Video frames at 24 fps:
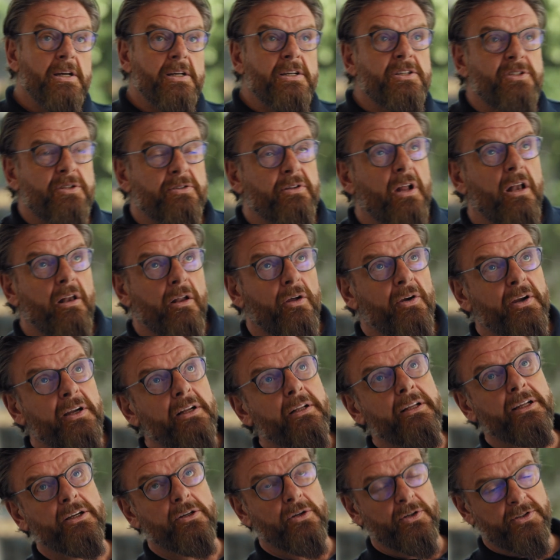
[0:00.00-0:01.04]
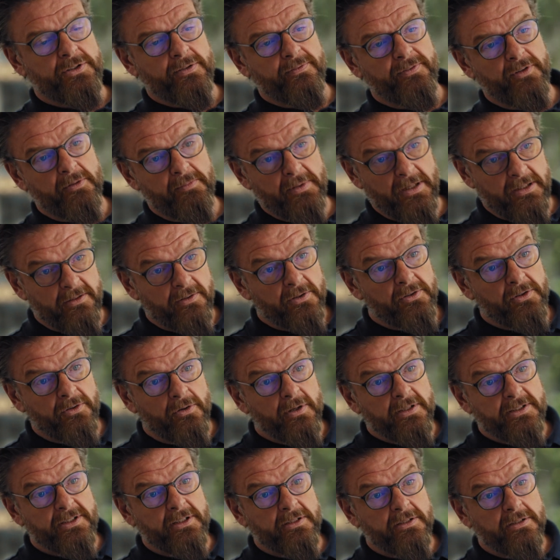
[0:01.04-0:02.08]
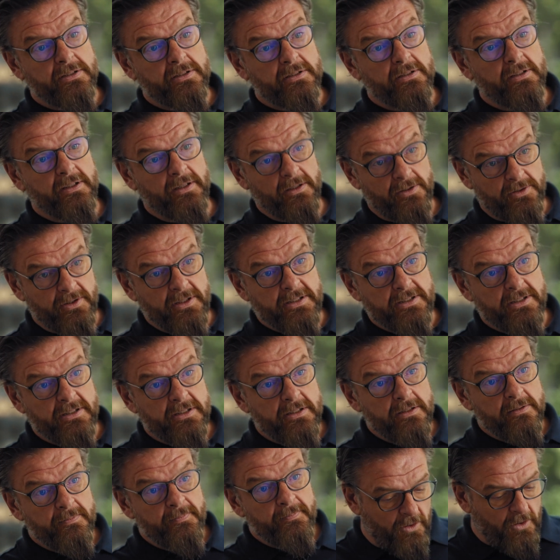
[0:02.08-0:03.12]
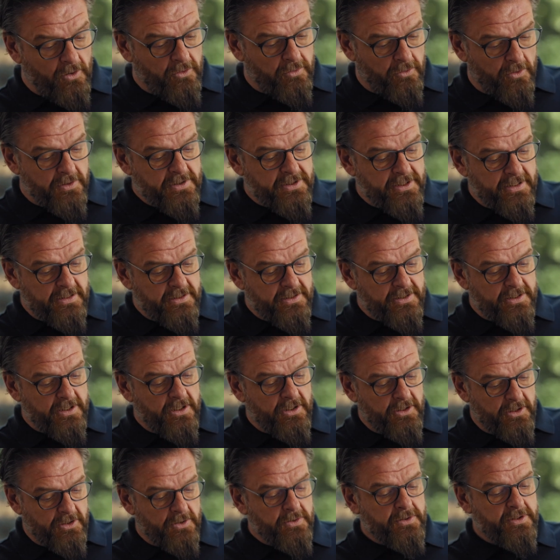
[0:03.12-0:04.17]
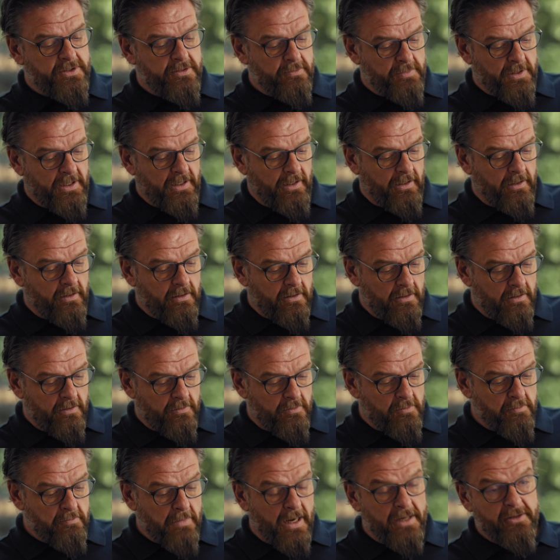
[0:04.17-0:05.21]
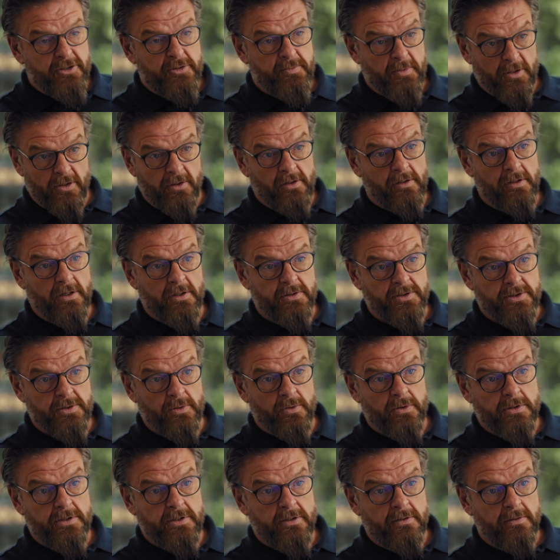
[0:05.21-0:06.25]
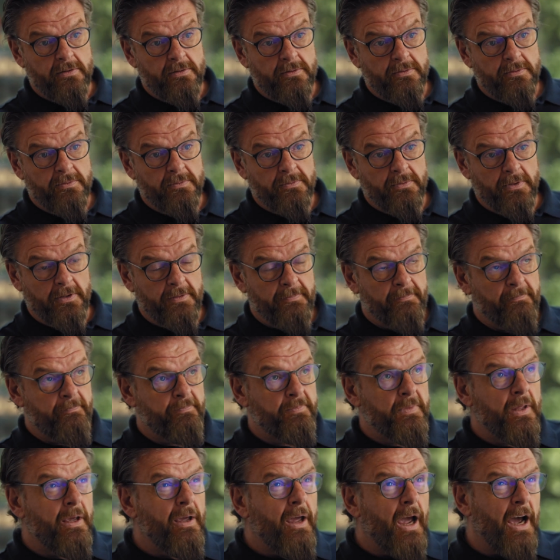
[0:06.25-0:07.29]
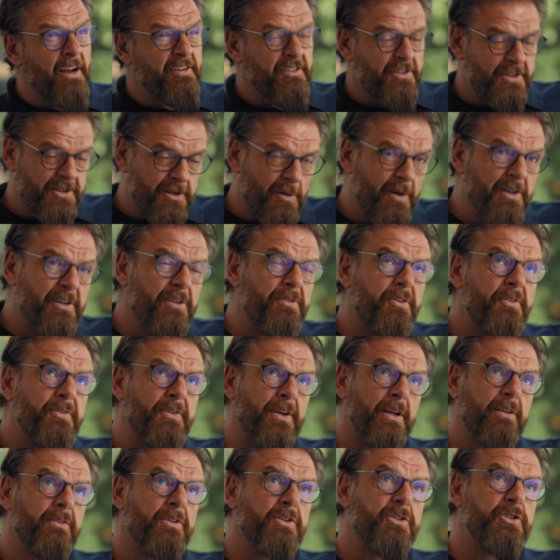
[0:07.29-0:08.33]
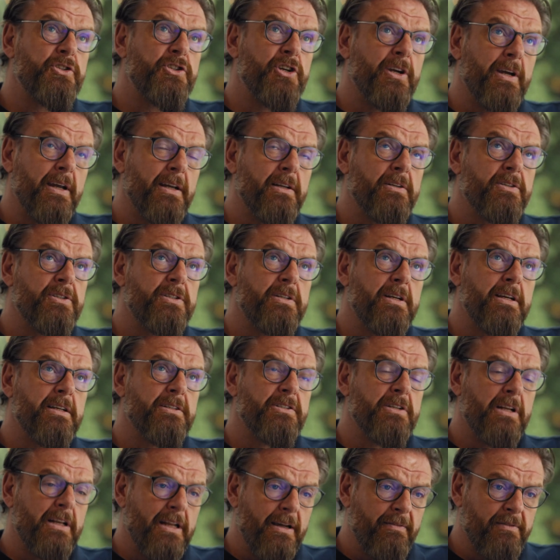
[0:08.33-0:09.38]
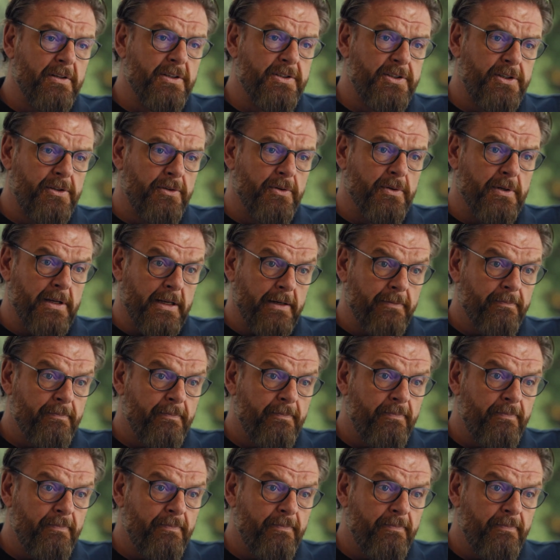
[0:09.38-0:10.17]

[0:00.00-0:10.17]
So the likelihood of there being a crisis increases. Crises used to be managed behind closed doors, right? And so another thing that's changed is the level of scrutiny.